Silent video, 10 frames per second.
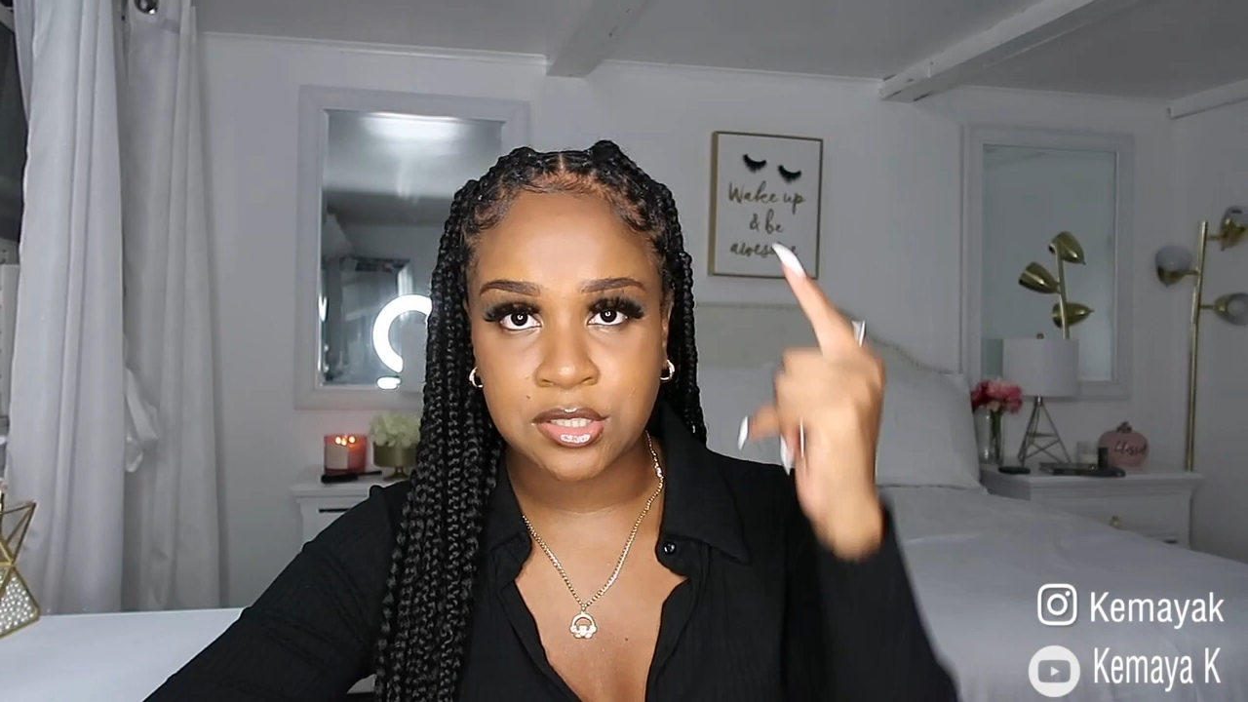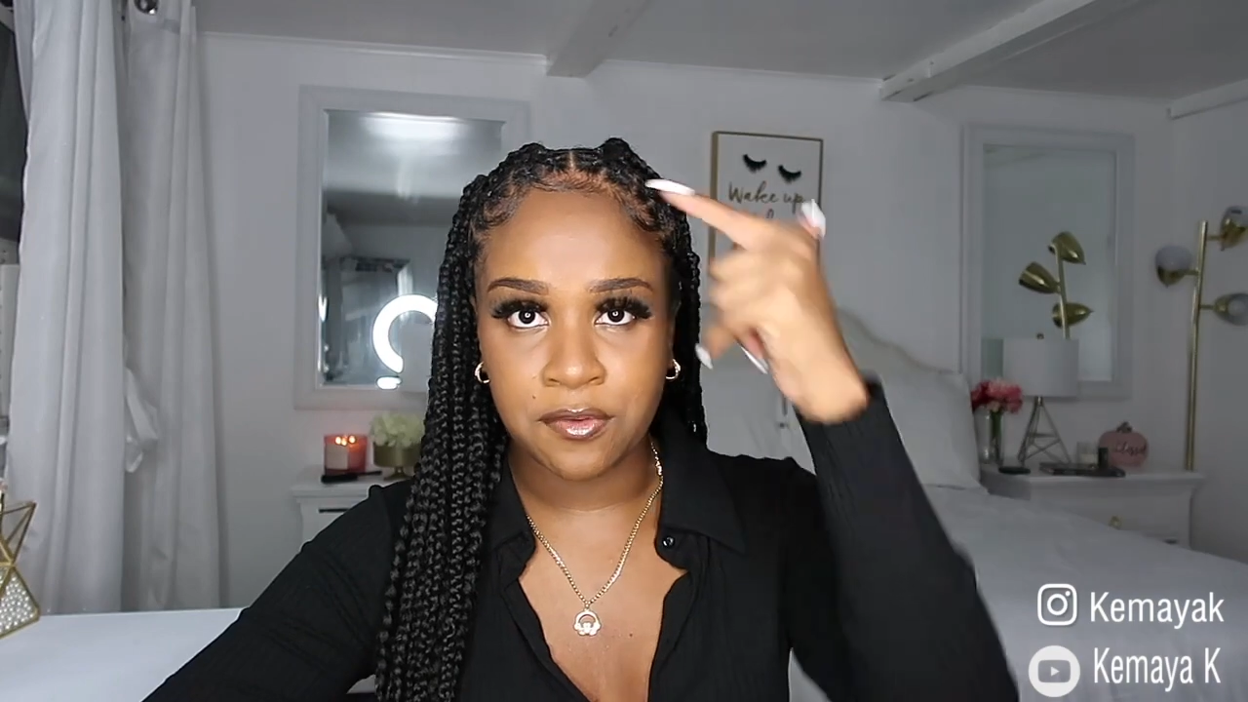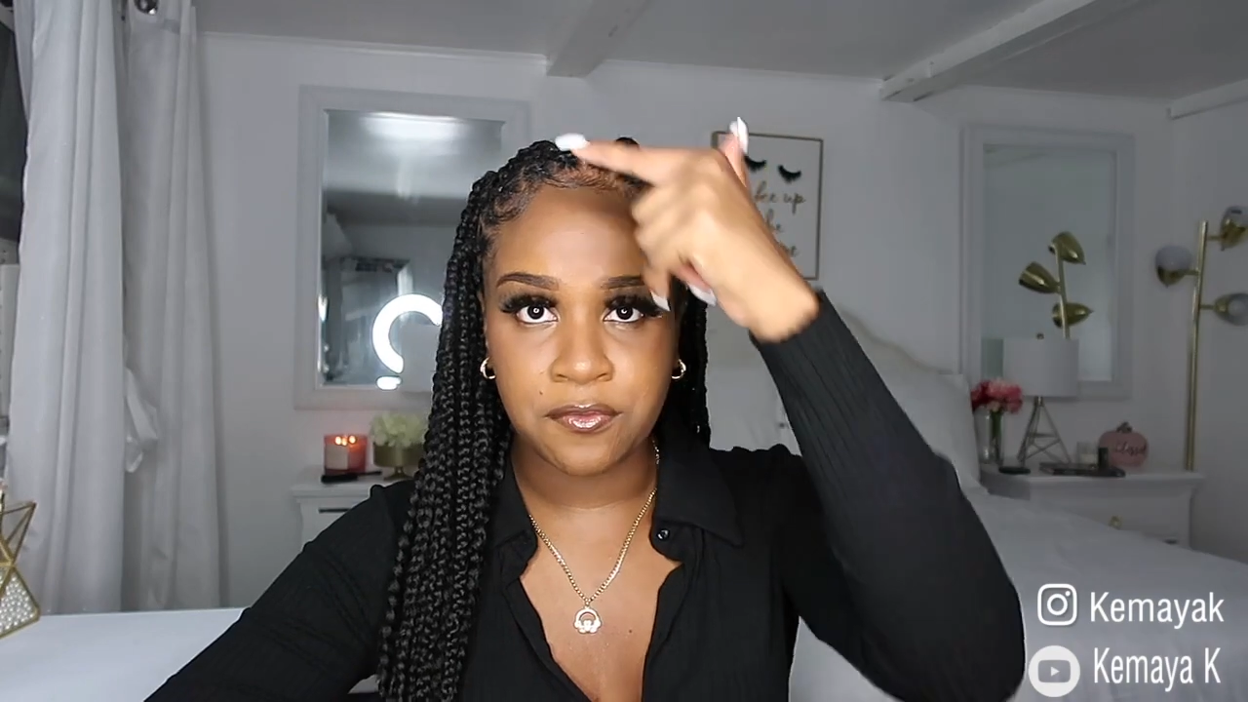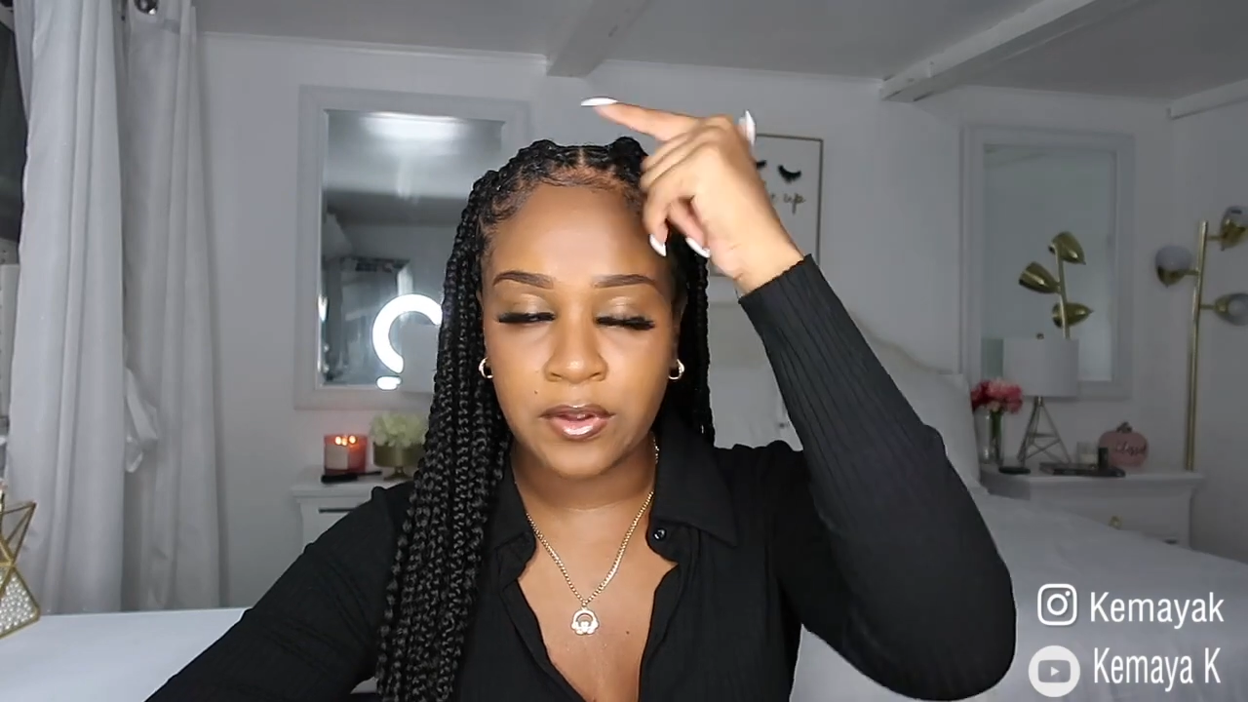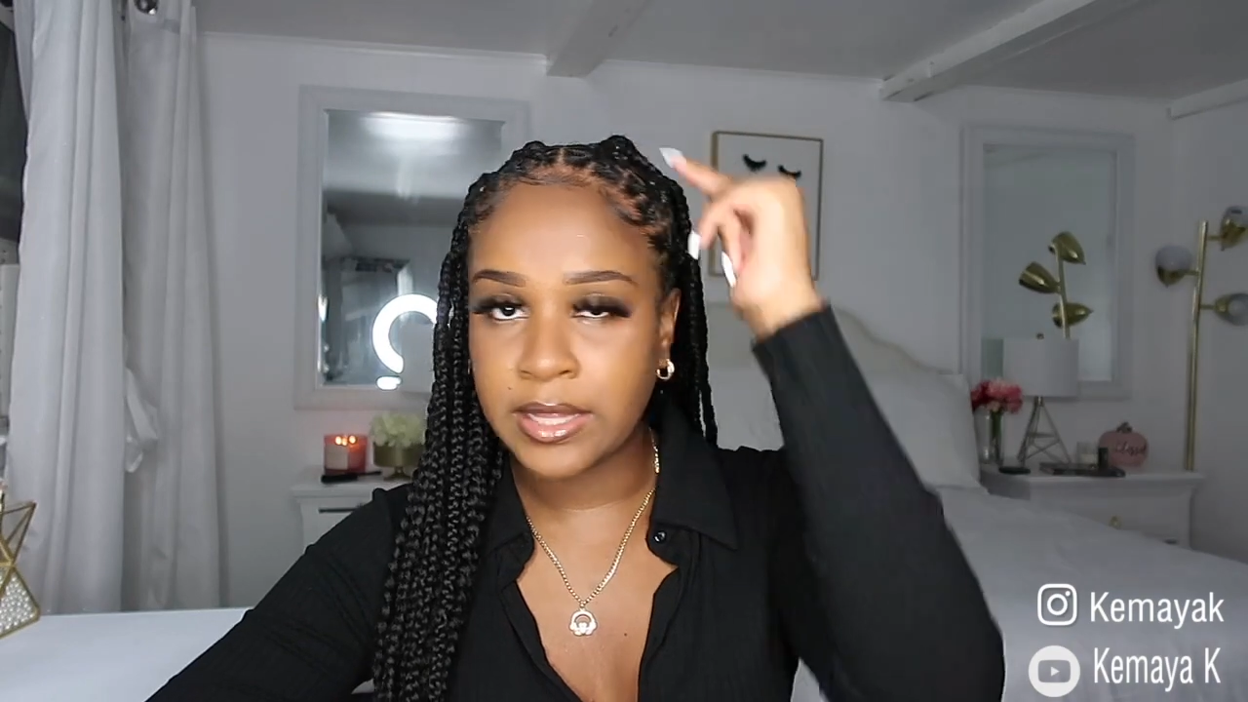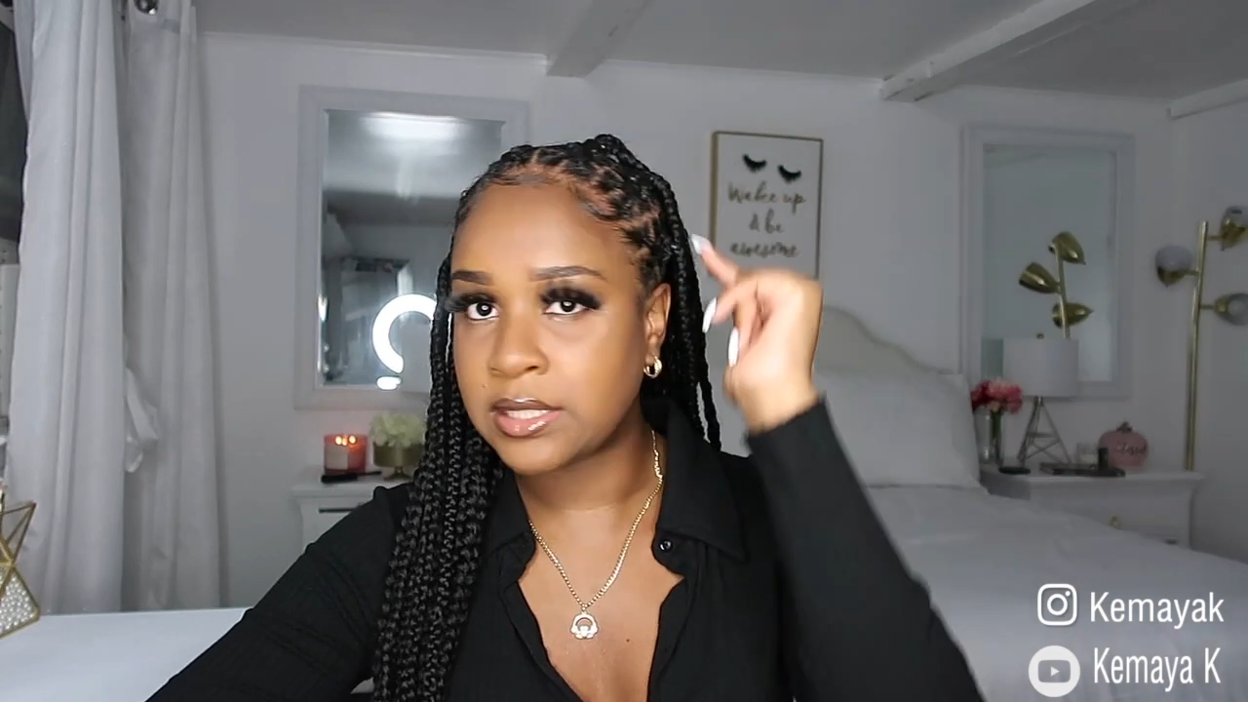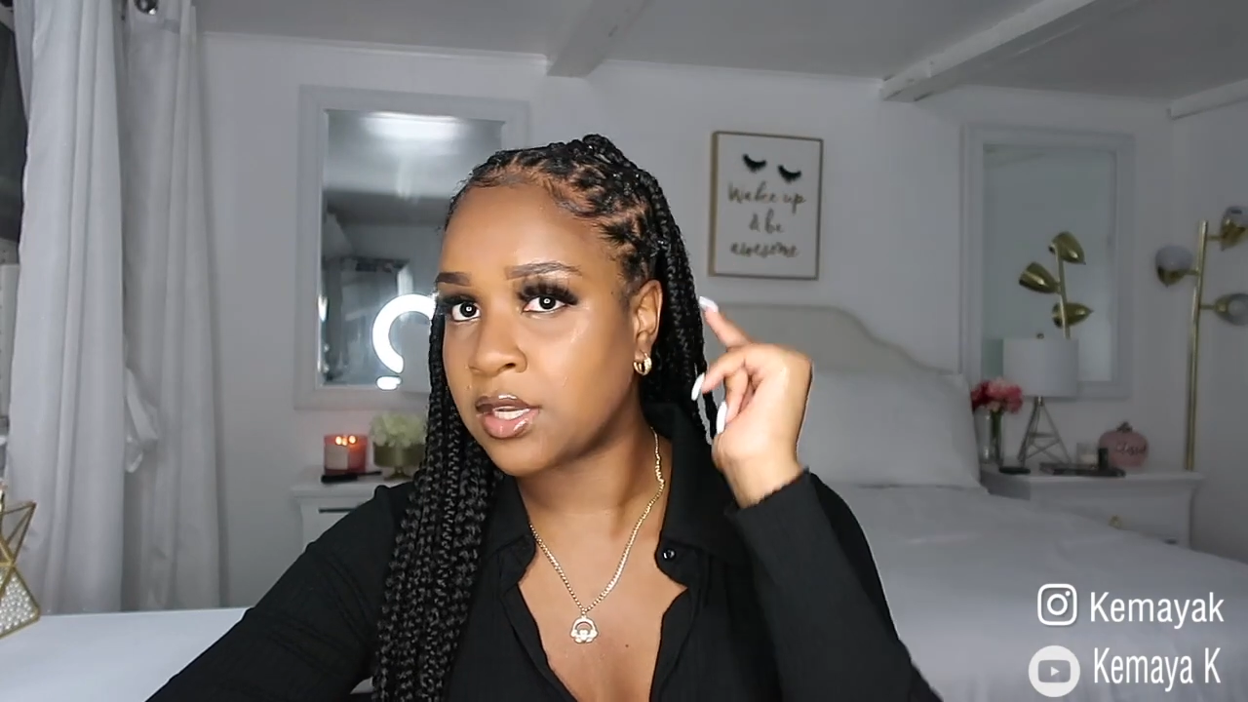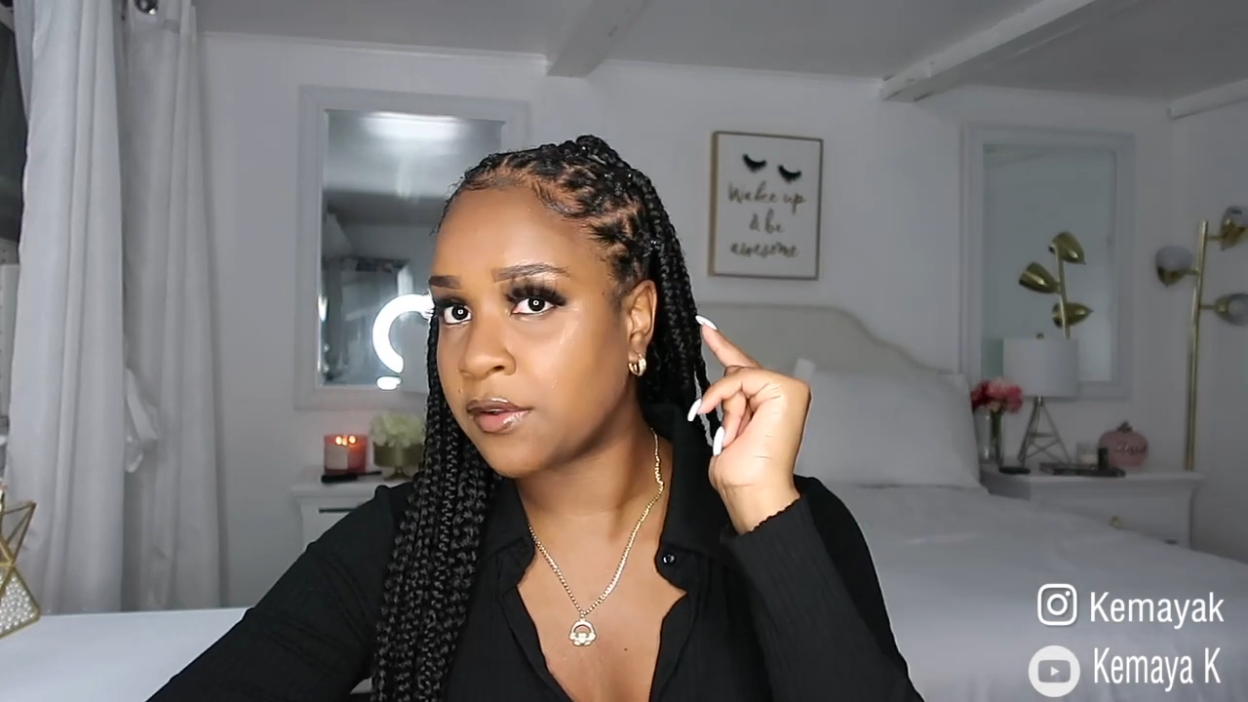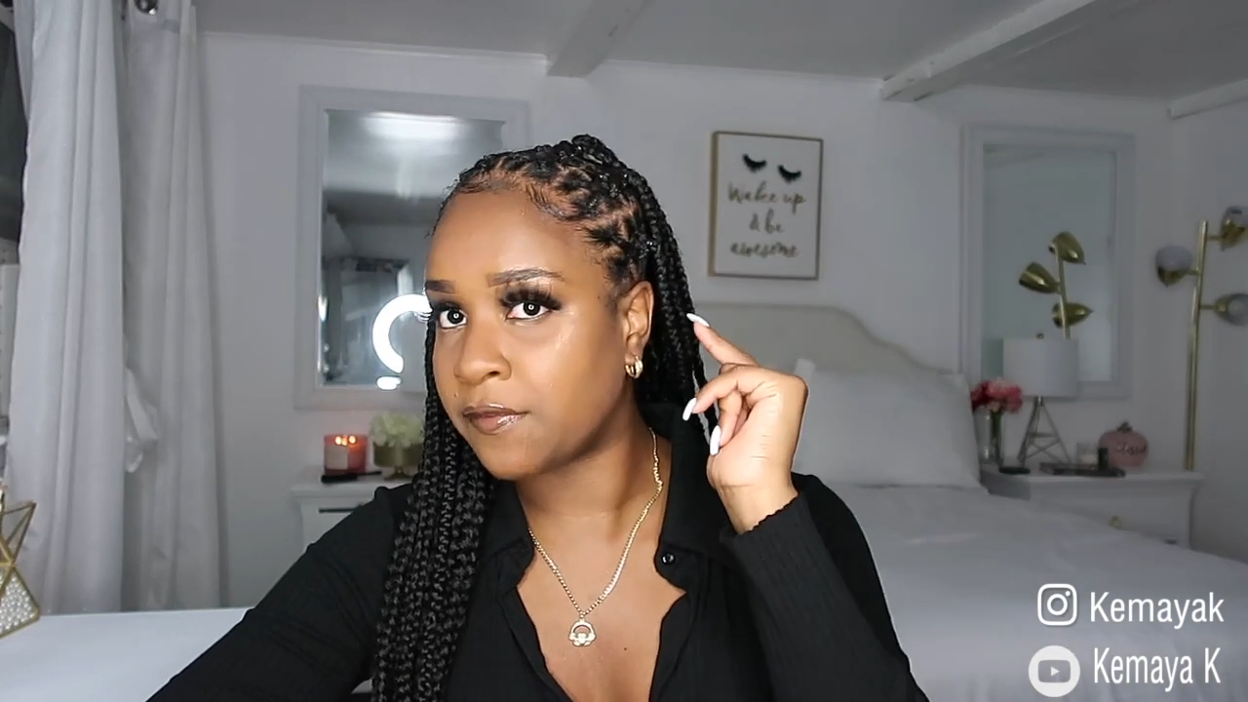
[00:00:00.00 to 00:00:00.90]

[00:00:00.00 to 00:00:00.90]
The front took